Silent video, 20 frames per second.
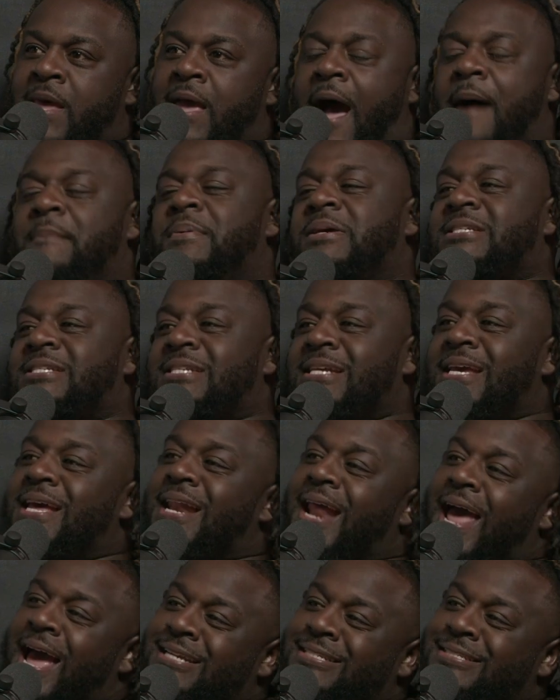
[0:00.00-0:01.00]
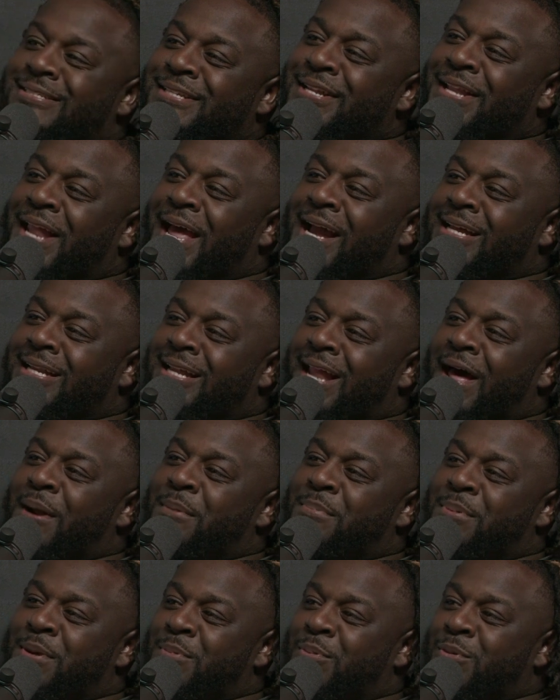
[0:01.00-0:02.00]
I've been seeing actually like a lot
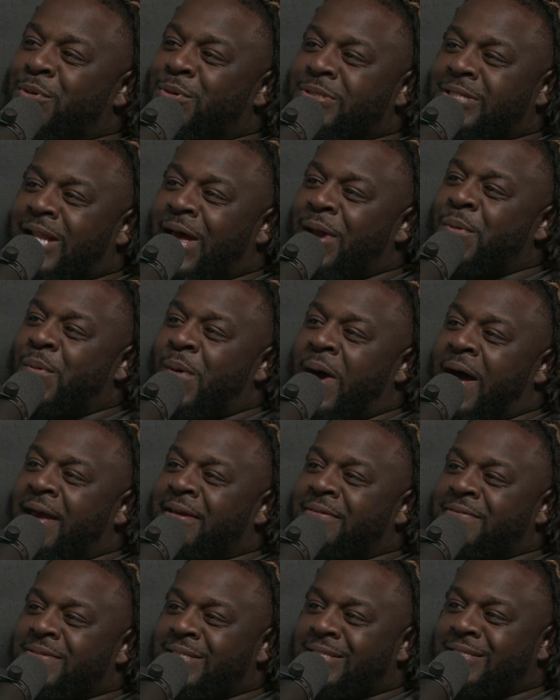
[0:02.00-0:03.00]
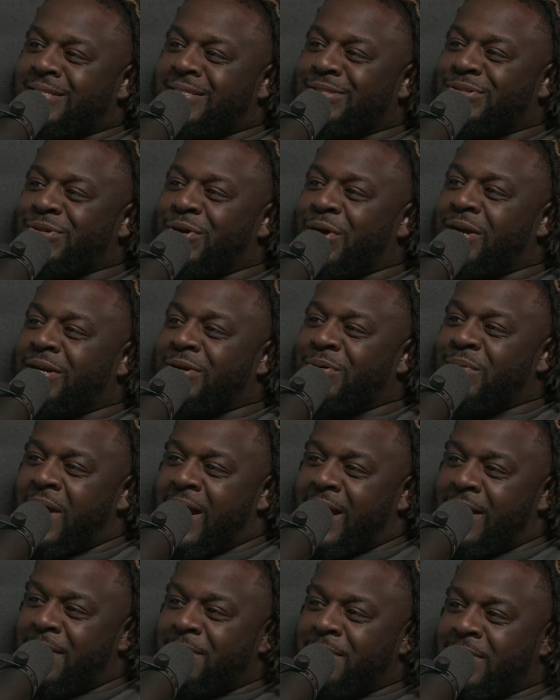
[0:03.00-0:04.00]
of people's like wives starting to
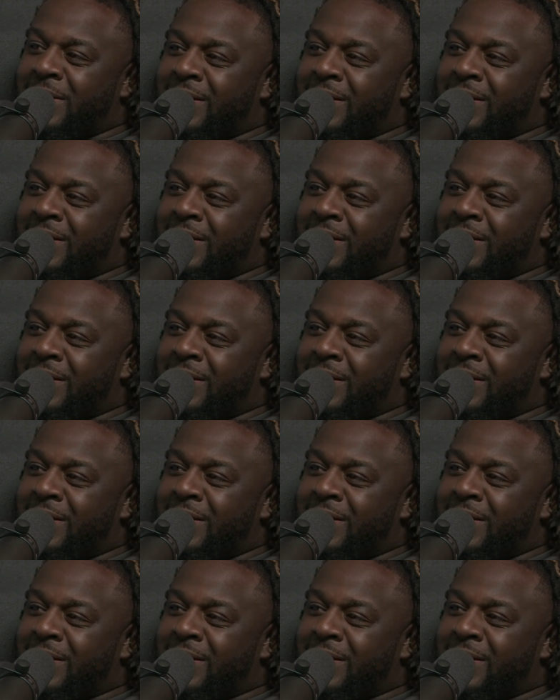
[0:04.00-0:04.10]
rap.